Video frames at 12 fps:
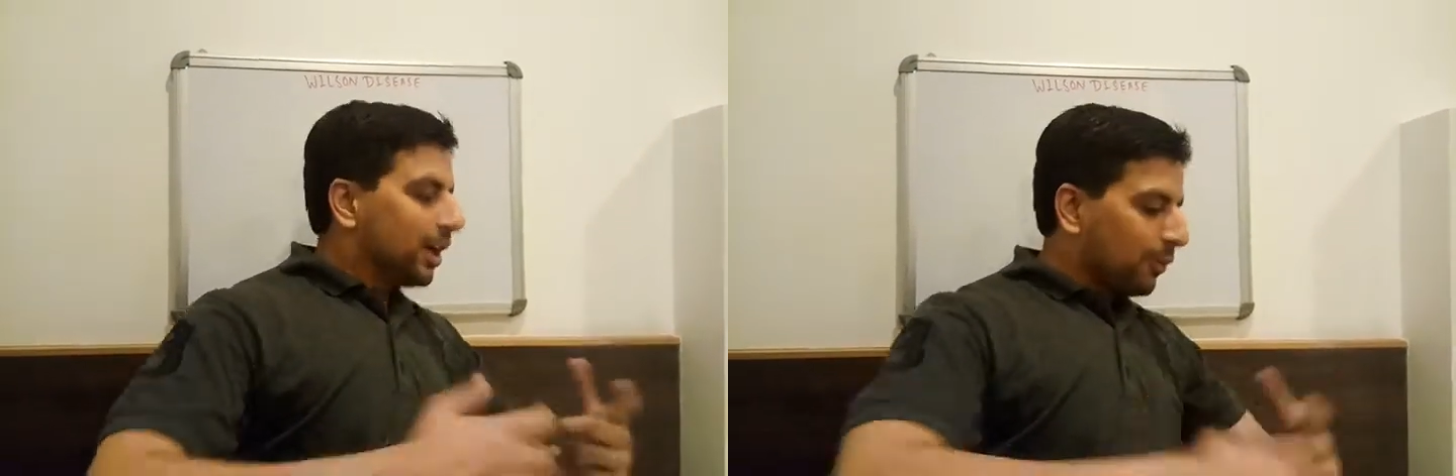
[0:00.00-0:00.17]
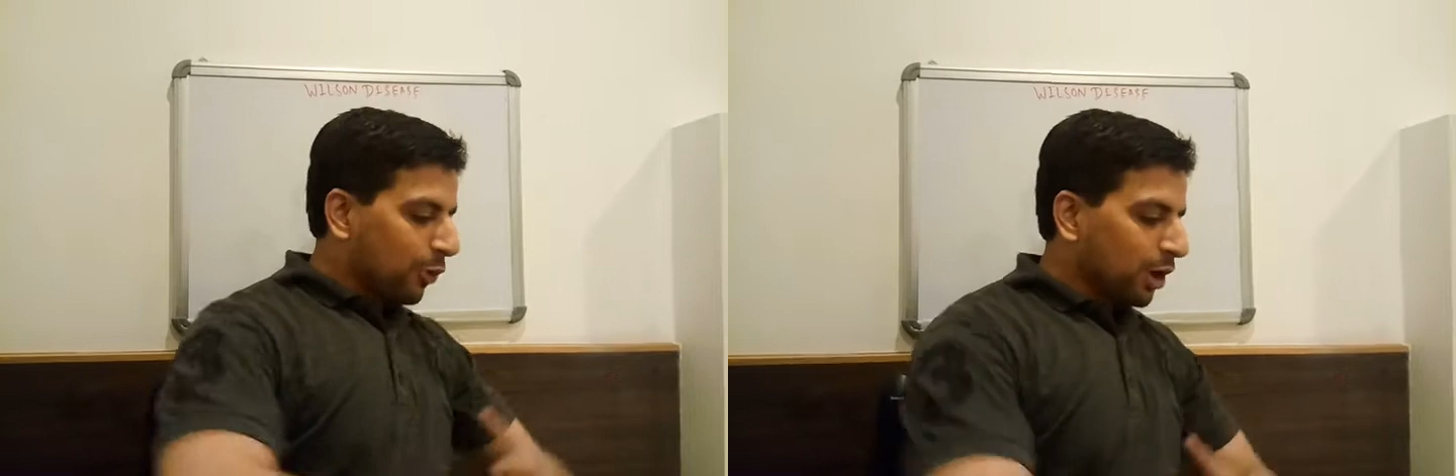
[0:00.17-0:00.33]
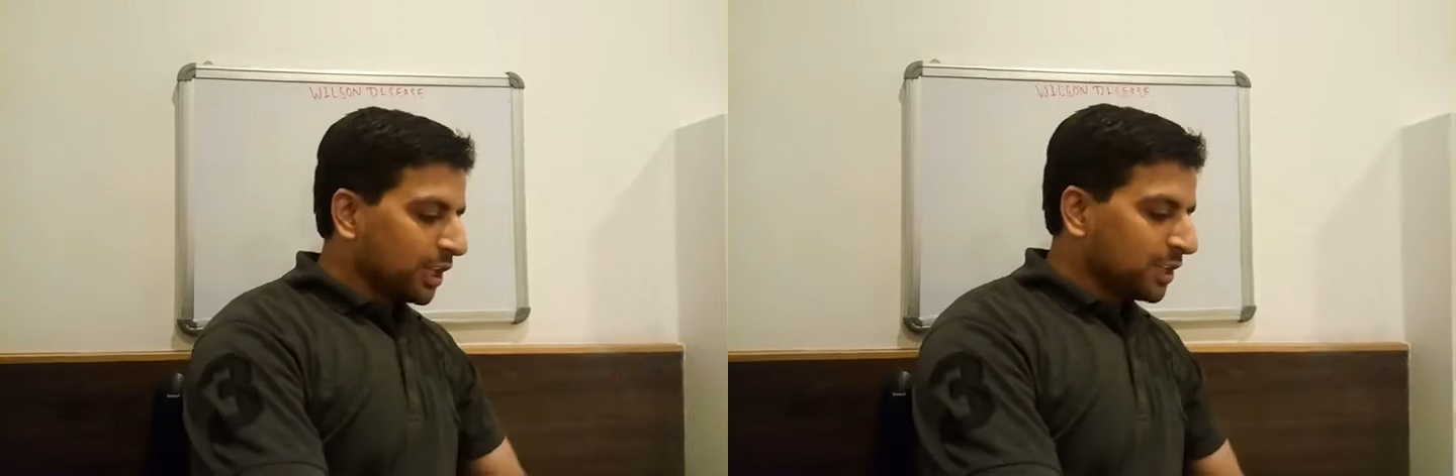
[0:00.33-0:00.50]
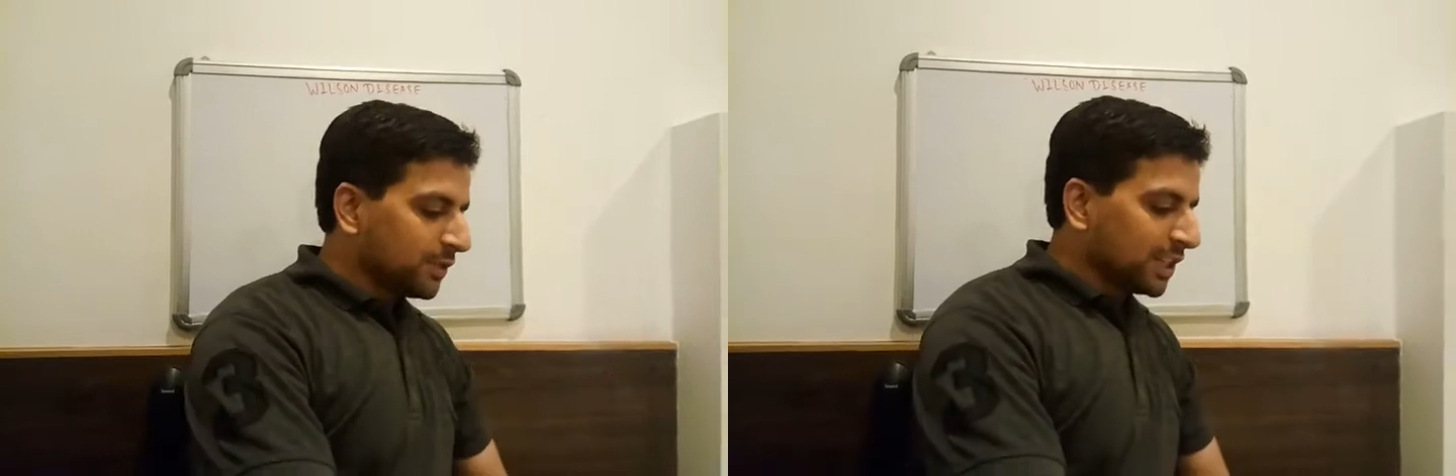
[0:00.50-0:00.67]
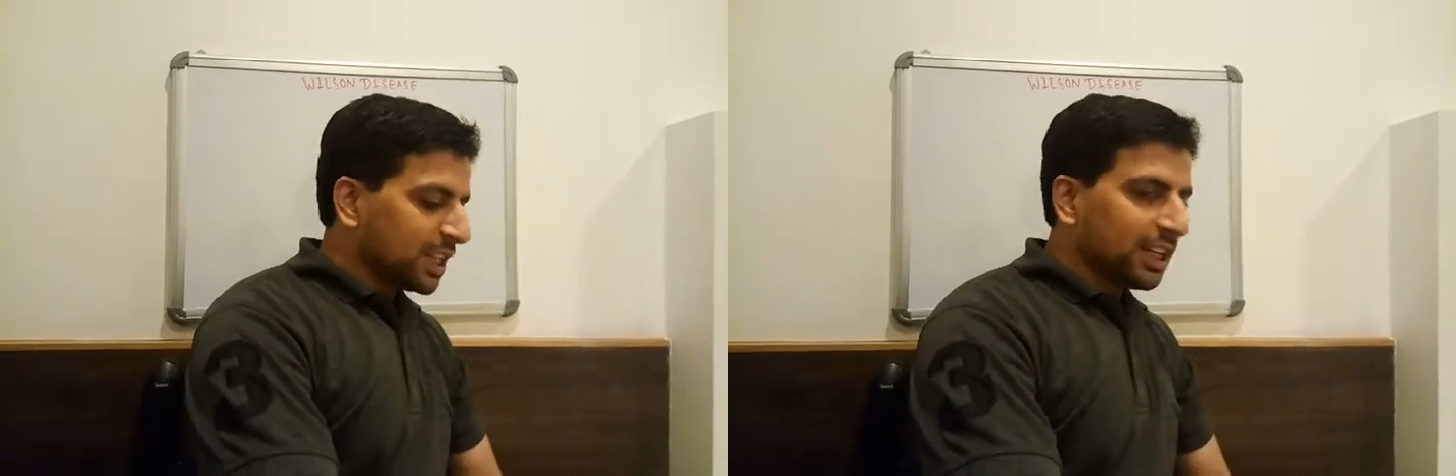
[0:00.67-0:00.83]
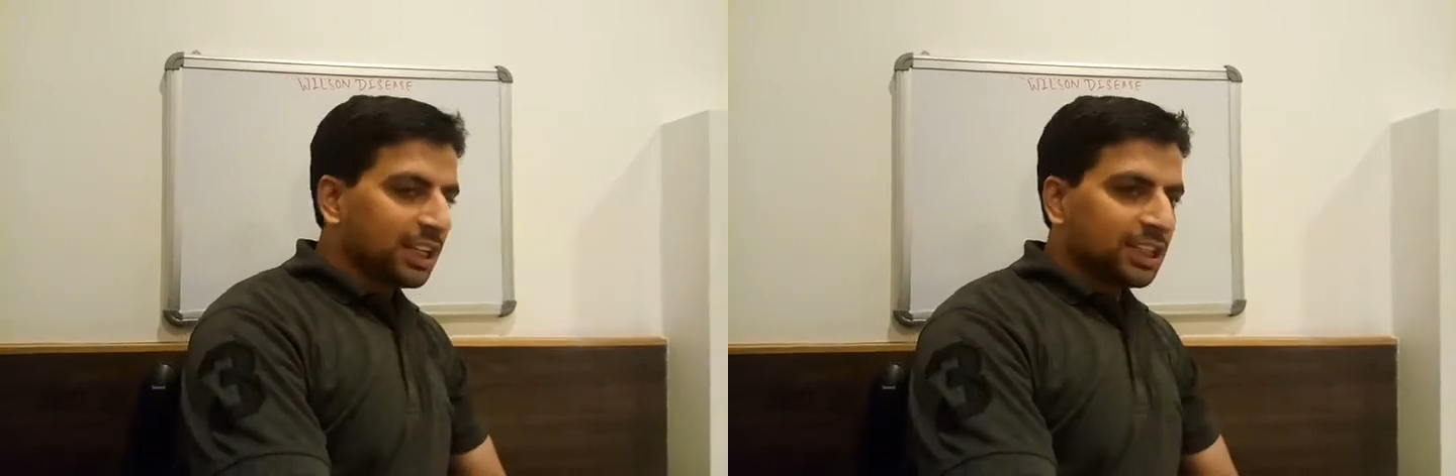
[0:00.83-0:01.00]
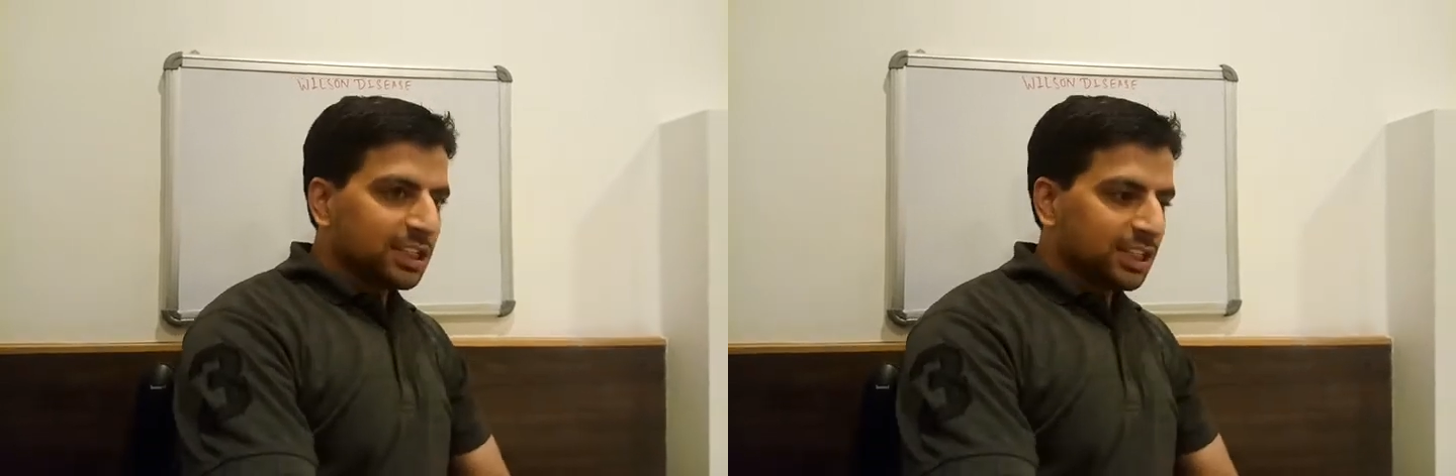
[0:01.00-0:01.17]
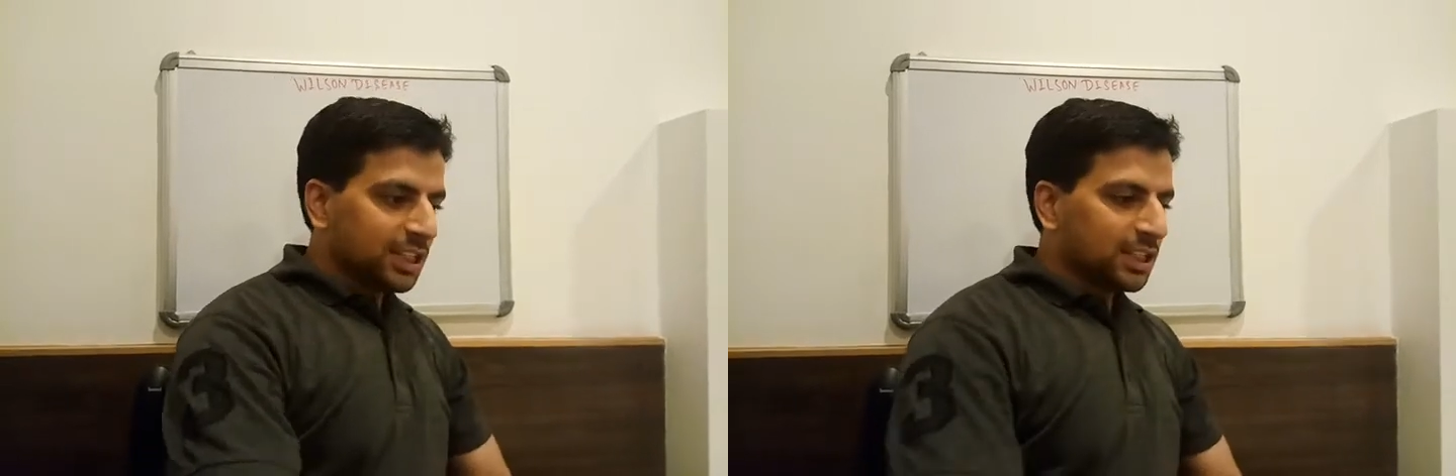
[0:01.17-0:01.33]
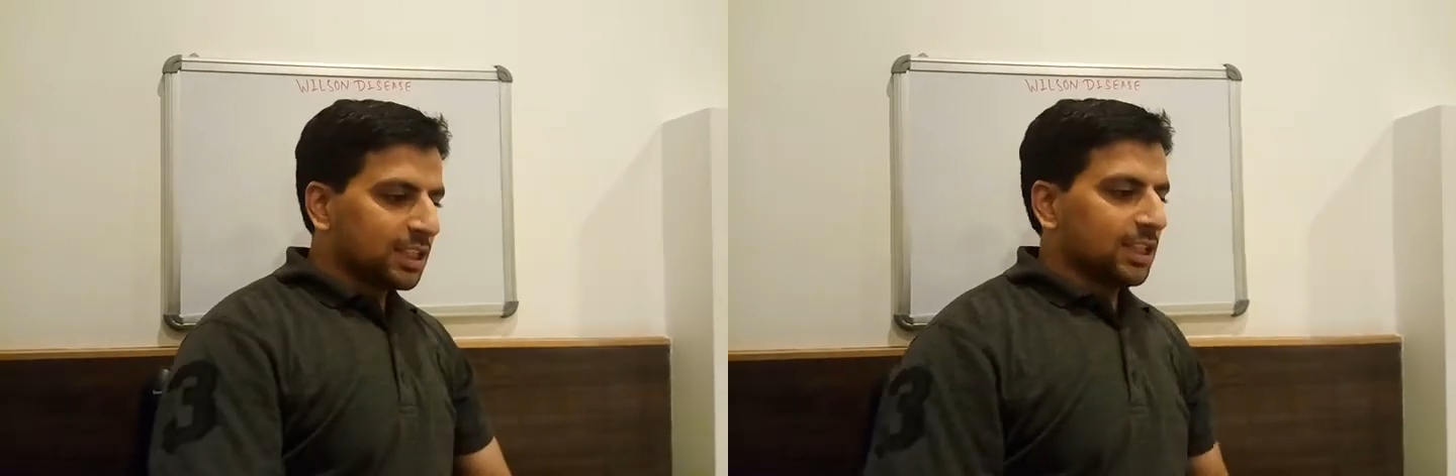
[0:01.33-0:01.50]
what is Wilson
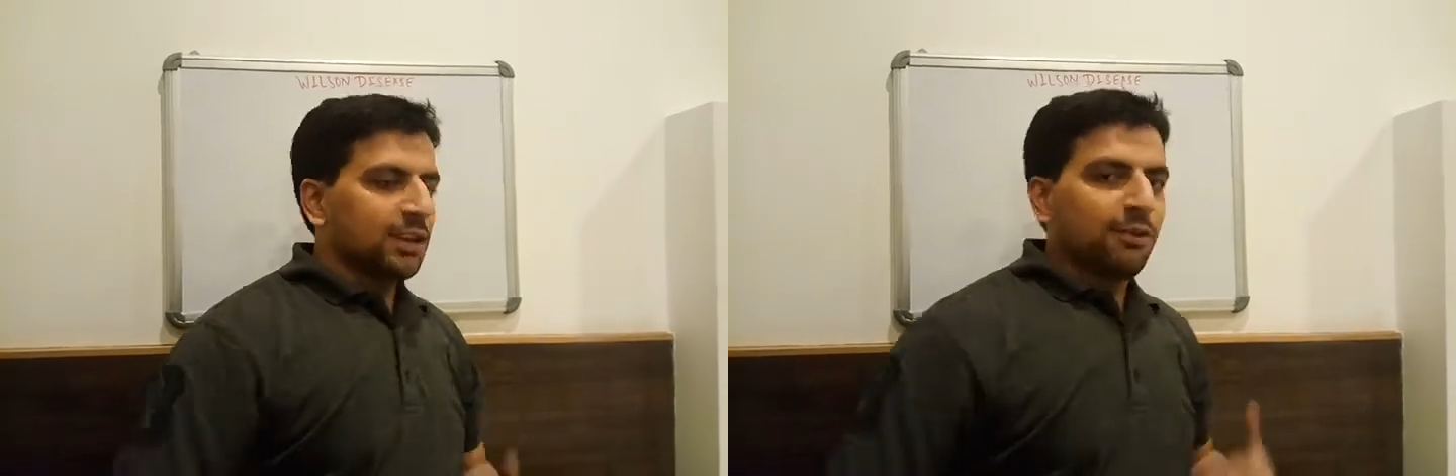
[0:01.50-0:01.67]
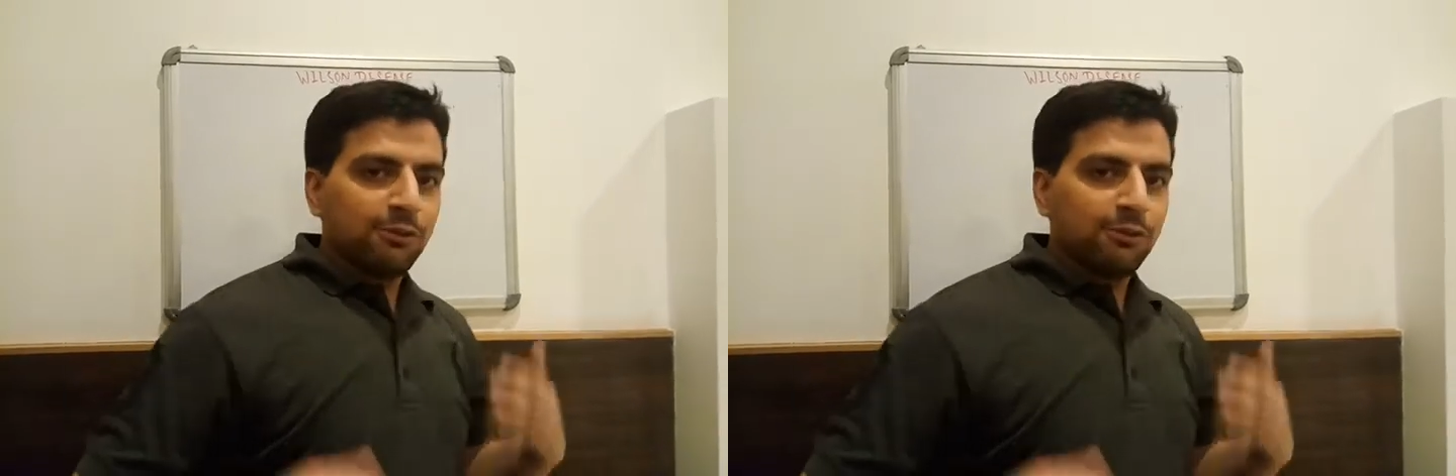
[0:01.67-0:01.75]
disease,